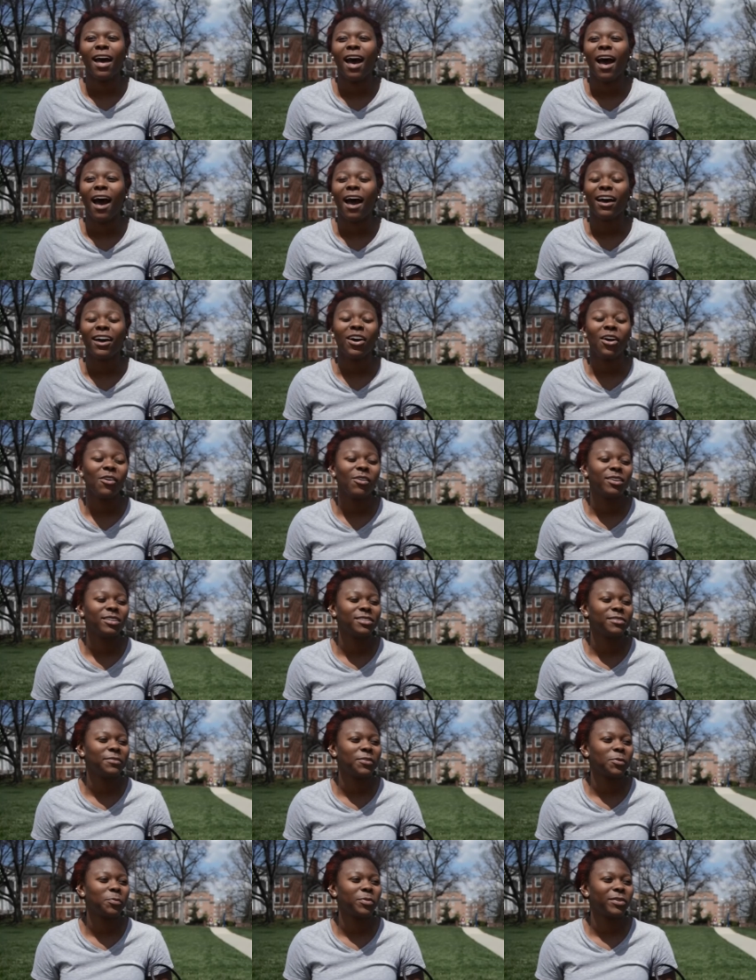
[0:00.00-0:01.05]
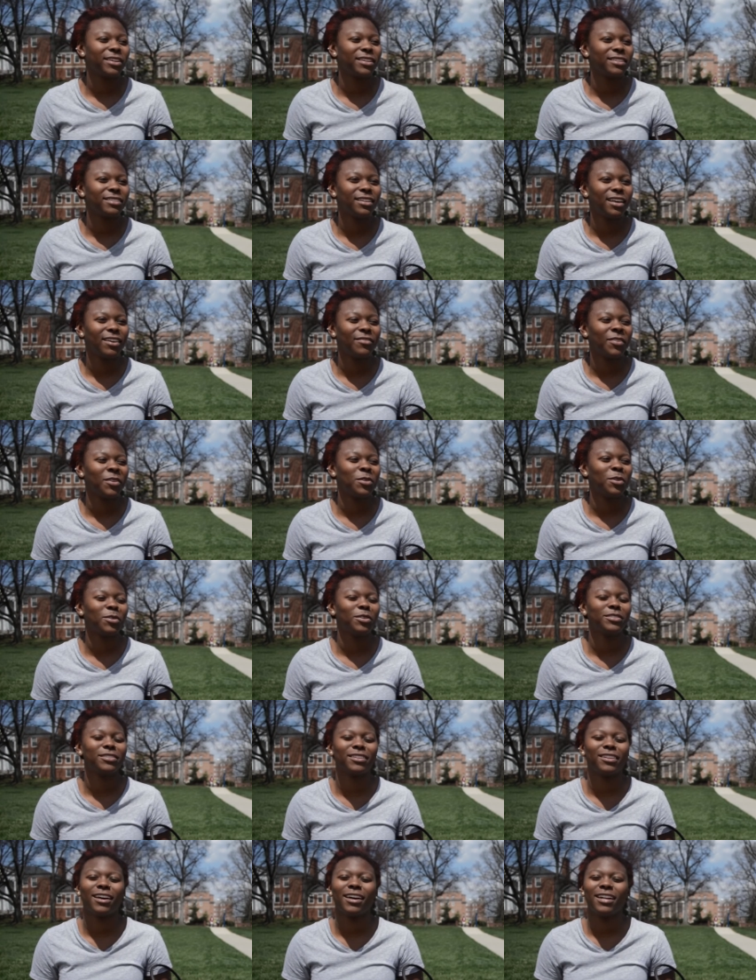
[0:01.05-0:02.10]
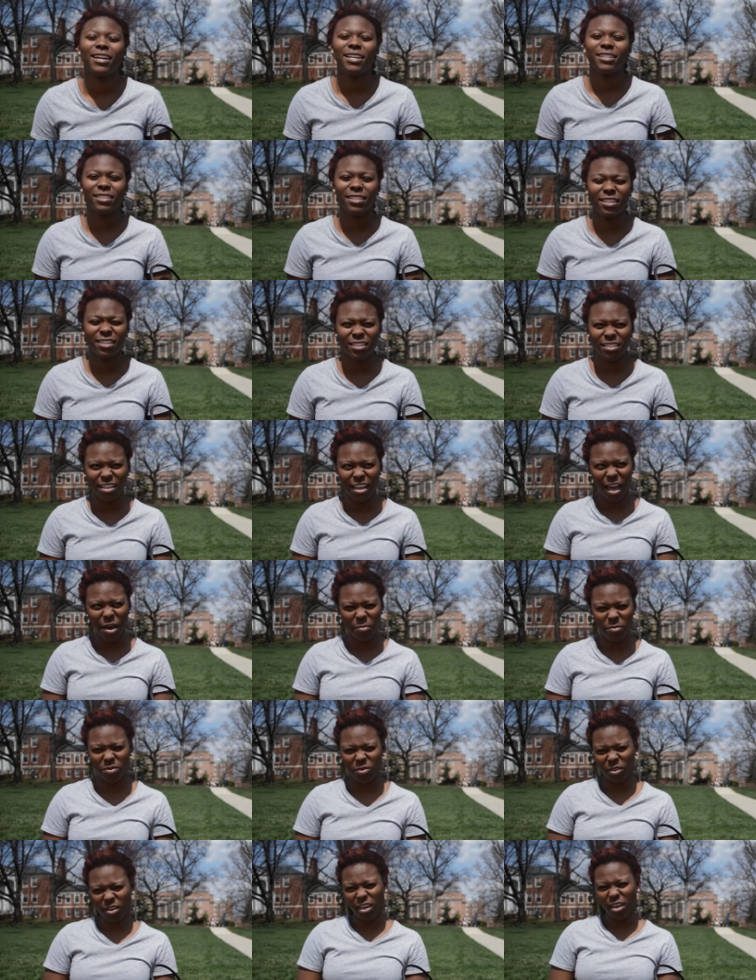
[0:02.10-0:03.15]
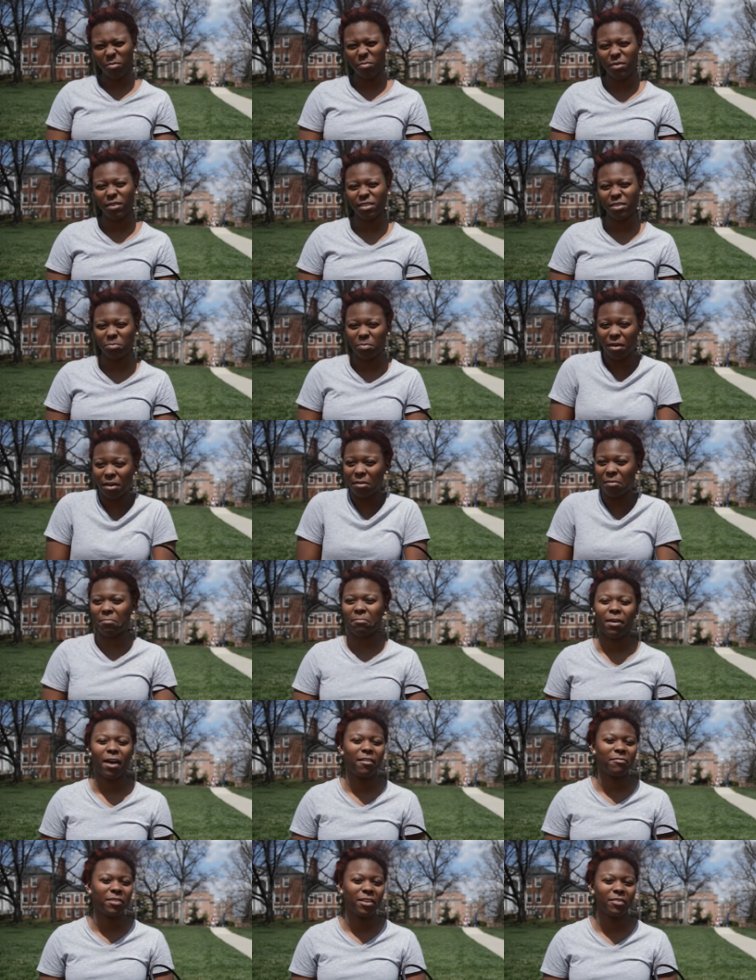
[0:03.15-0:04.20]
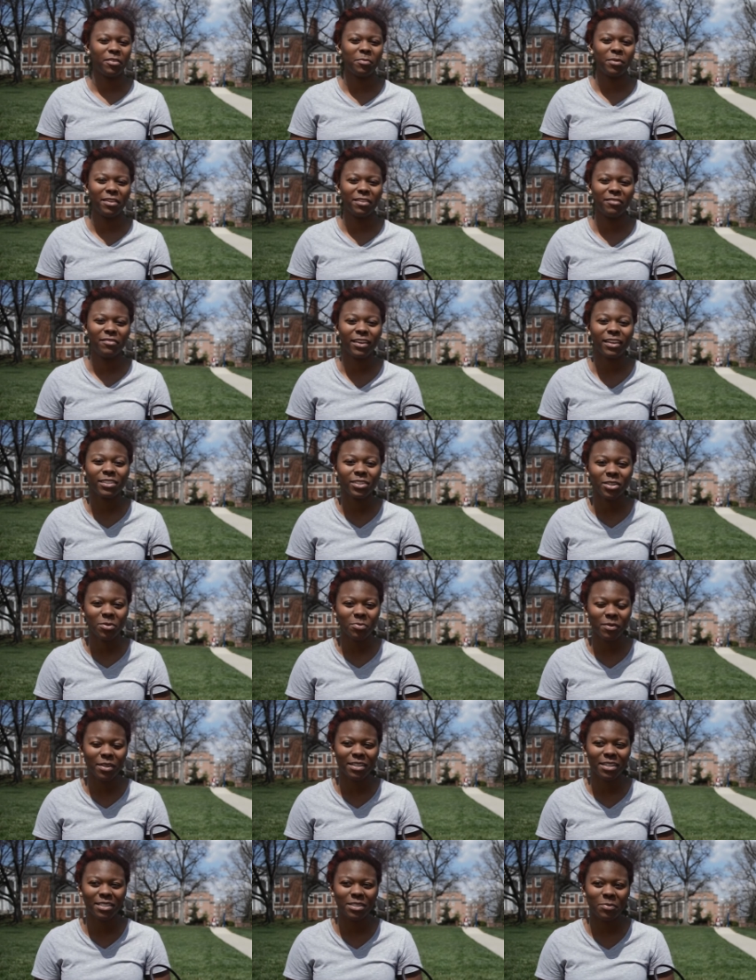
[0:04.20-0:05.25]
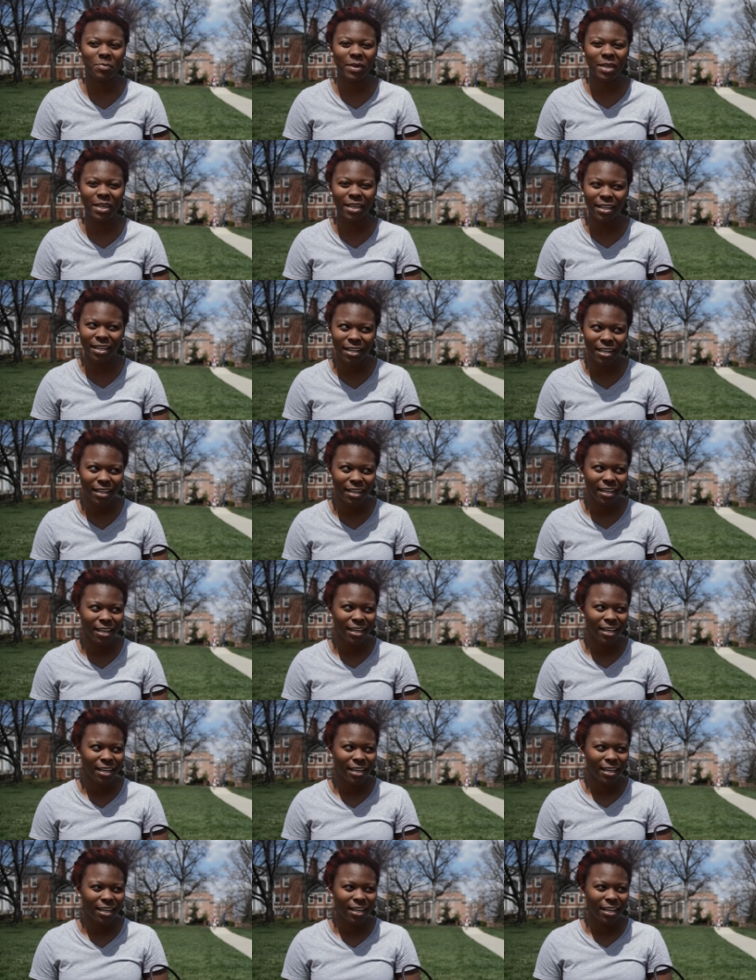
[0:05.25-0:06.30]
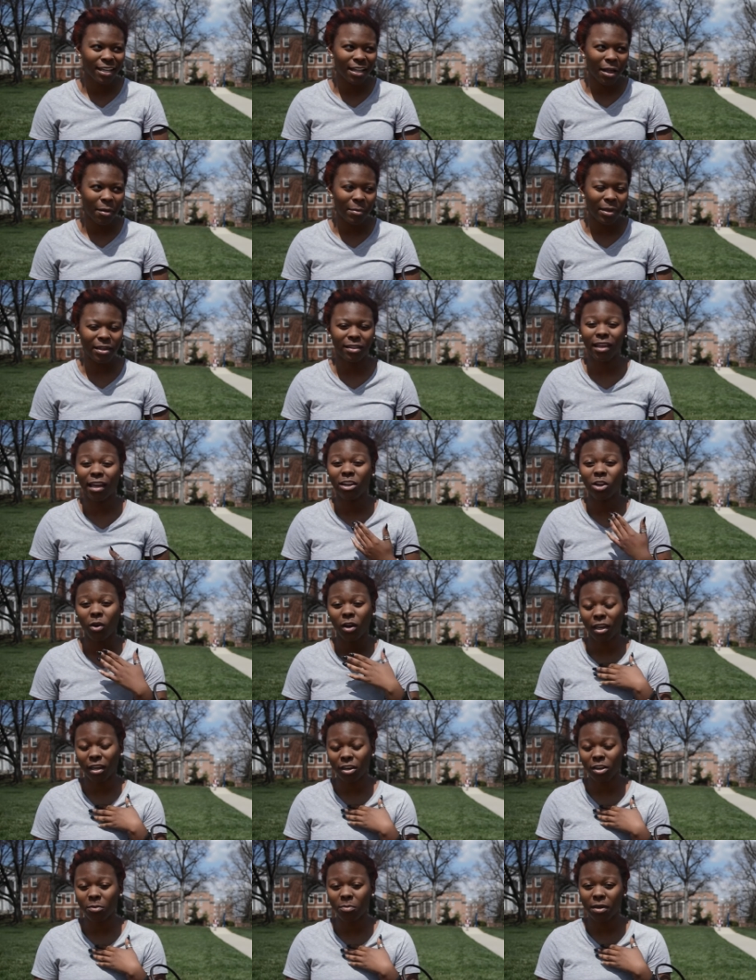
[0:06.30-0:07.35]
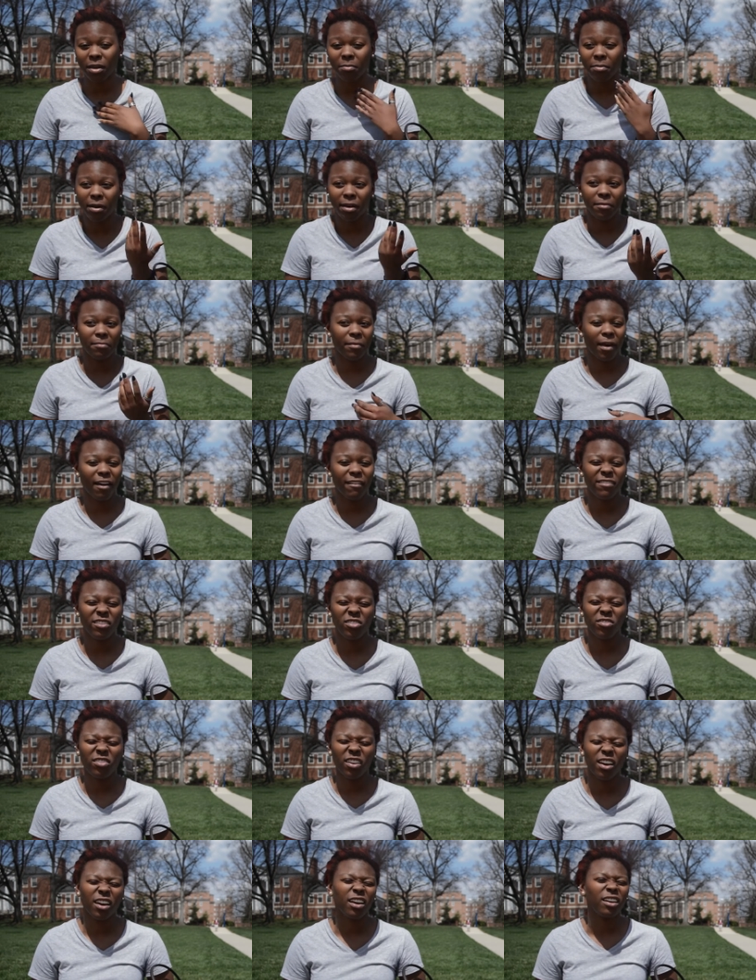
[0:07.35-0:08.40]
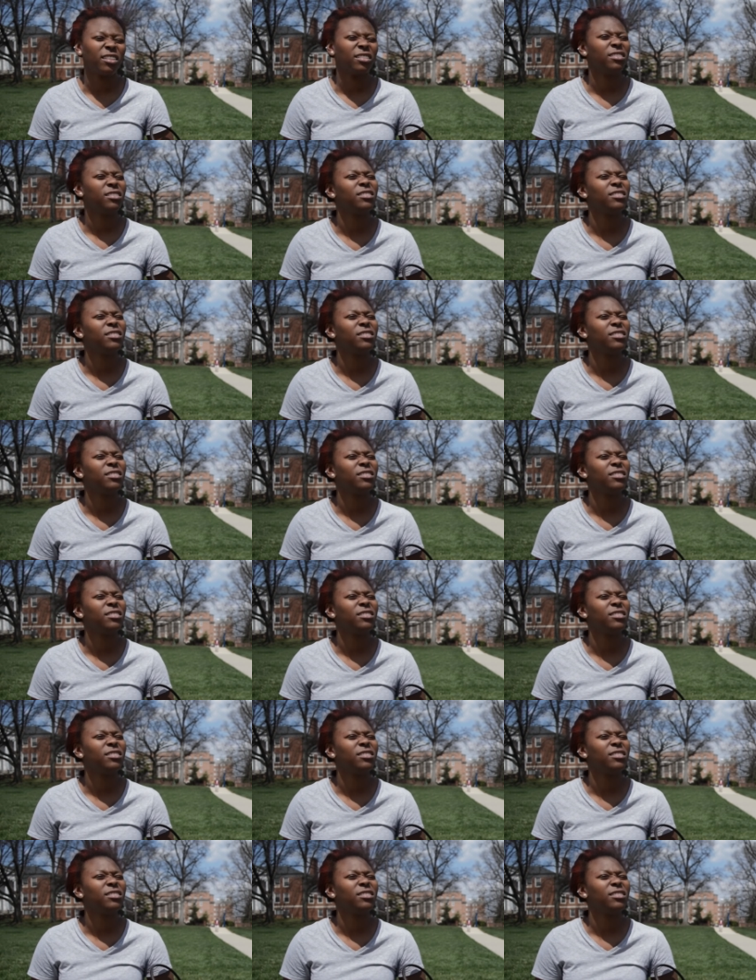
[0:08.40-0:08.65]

I always feel pretty safe. I know there's a lot of incidents that happen on campus, but I've never been a victim. That doesn't mean, I mean, I know it could be, but I feel fine.